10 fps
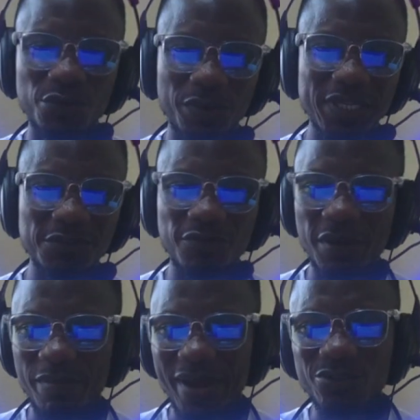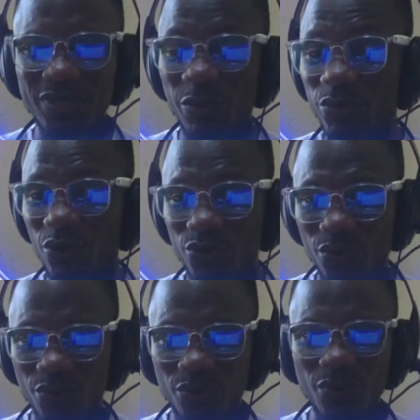requesting for a password that we don't
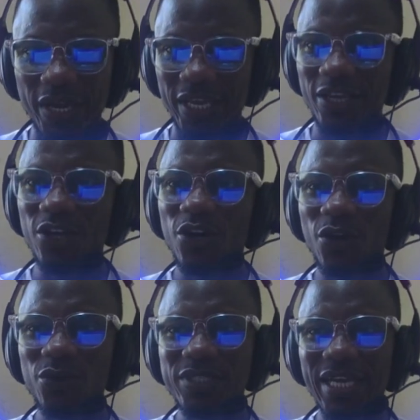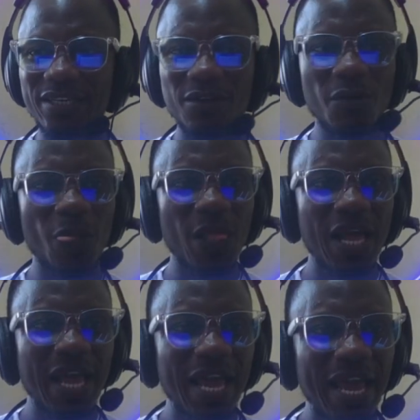know. Okay, close that
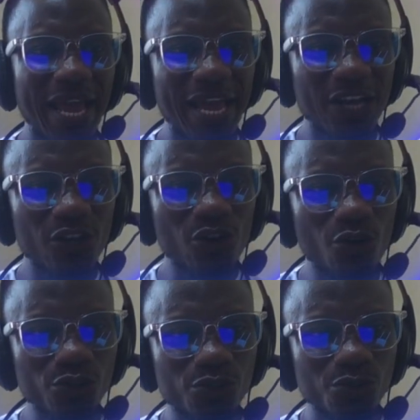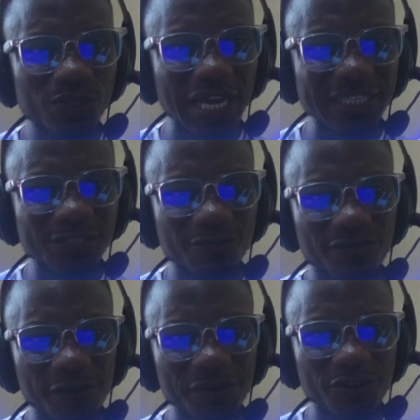and go to that
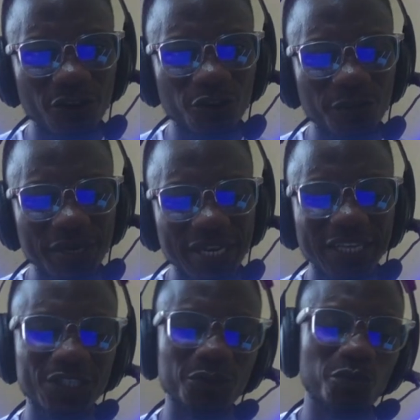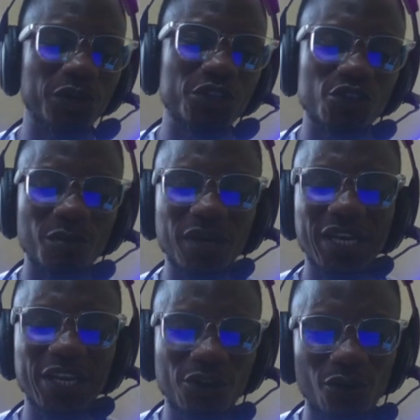very document that when you double
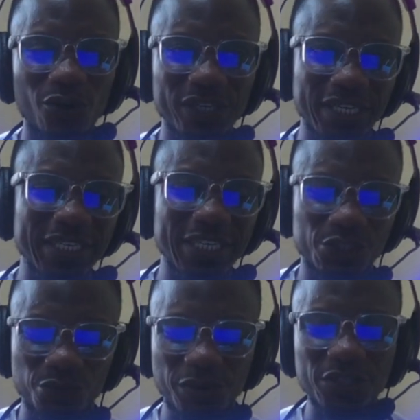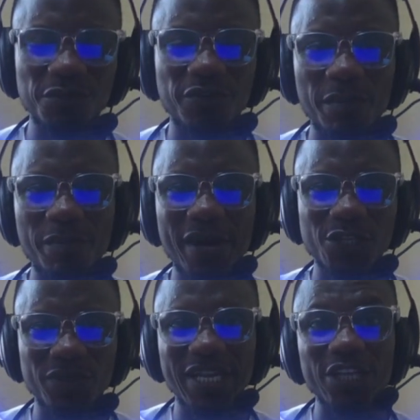click on it is requesting for a
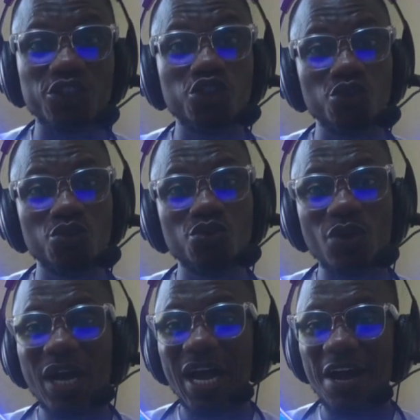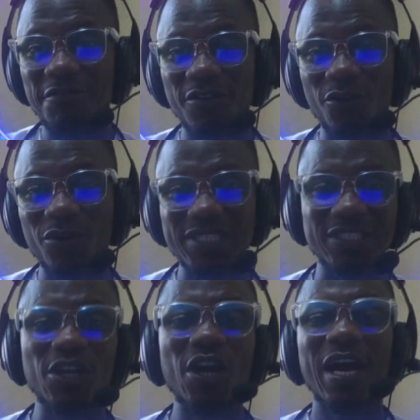password that you have forgotten.
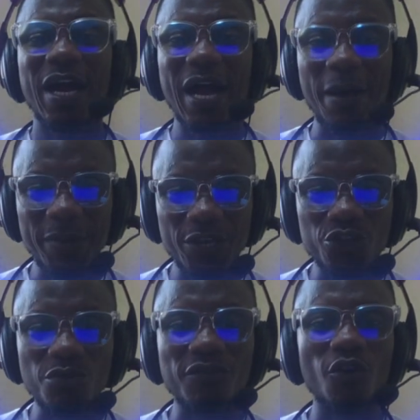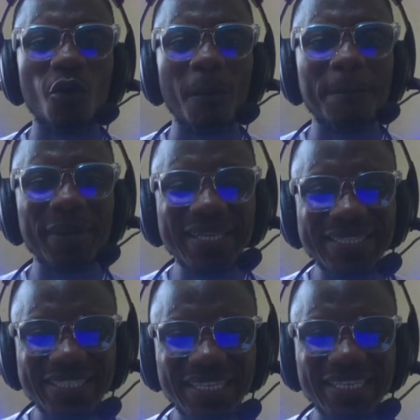I mean, you've
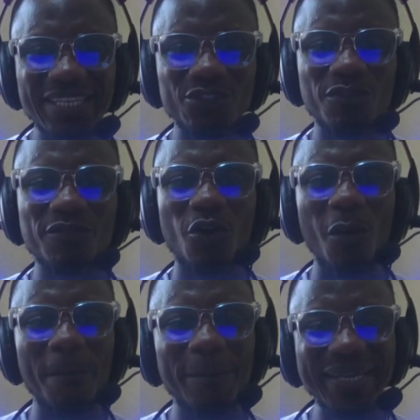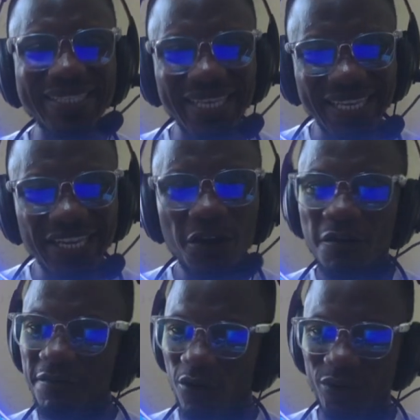completed you've completely
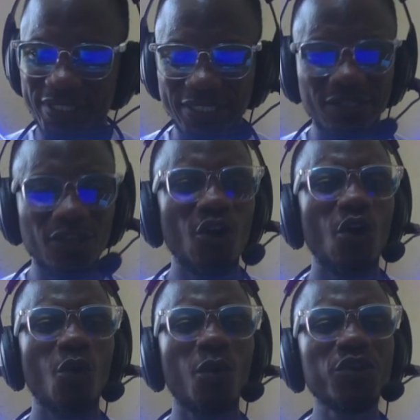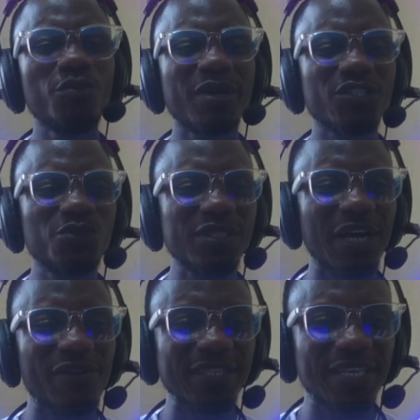forgotten. What you must do is that
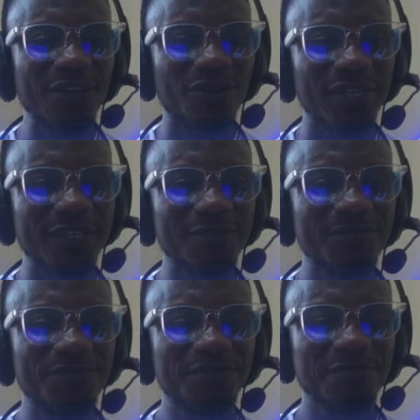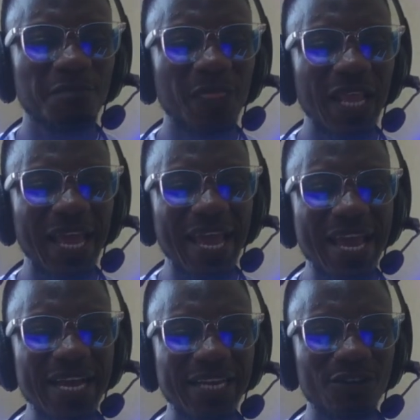right click on it
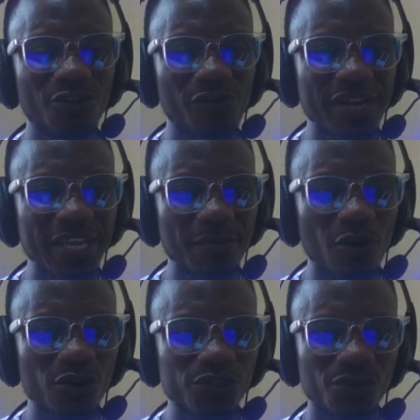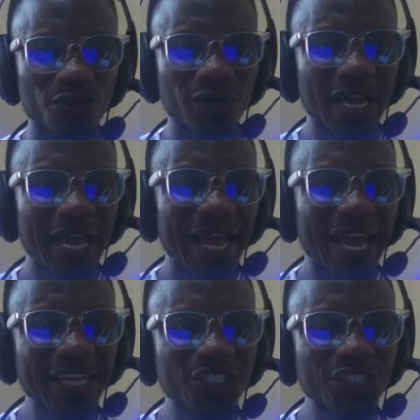and click on rename also, and